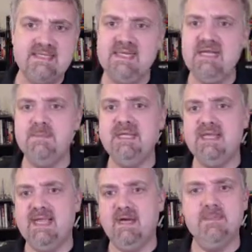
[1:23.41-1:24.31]
It's an
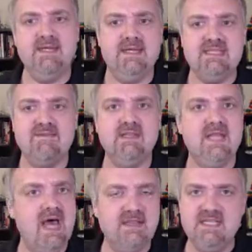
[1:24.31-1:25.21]
incomplete layer, but it does have a
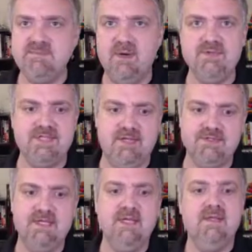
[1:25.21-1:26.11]
lot of these bone
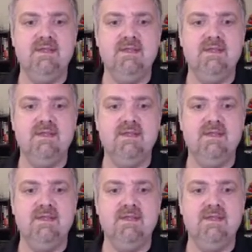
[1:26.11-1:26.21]
cells,